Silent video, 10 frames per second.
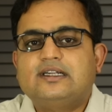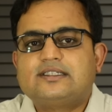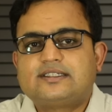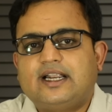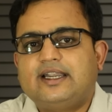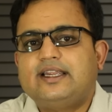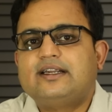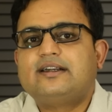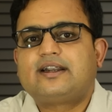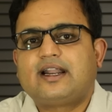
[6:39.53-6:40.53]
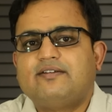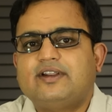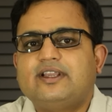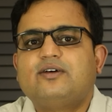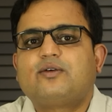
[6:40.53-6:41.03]
standing,
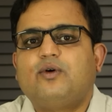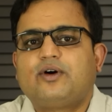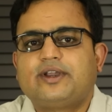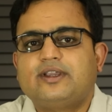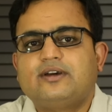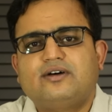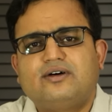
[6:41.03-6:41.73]
traveling or walking